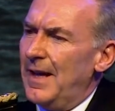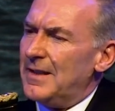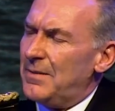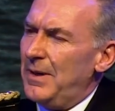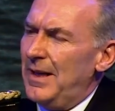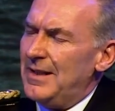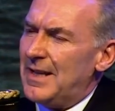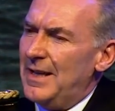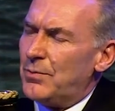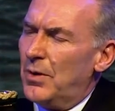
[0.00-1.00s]
to me
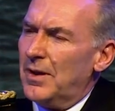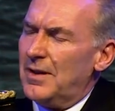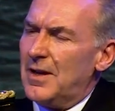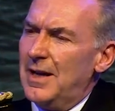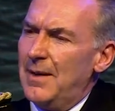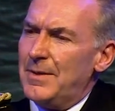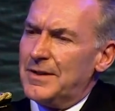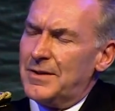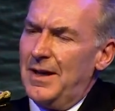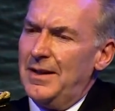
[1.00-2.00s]
is one of the
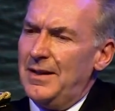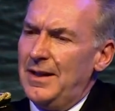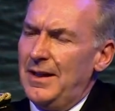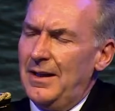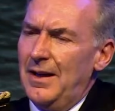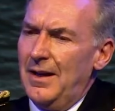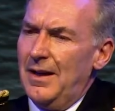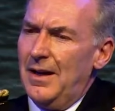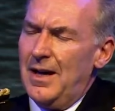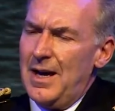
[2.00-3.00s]
dilemmas. And
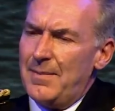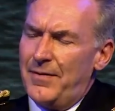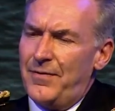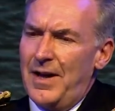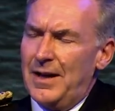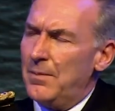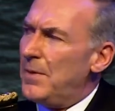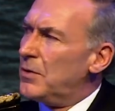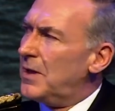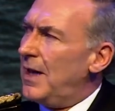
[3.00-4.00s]
I am a fan of
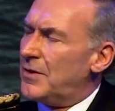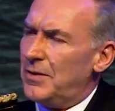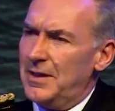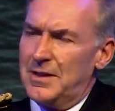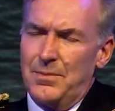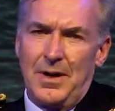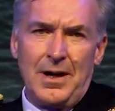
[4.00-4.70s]
multilateralism.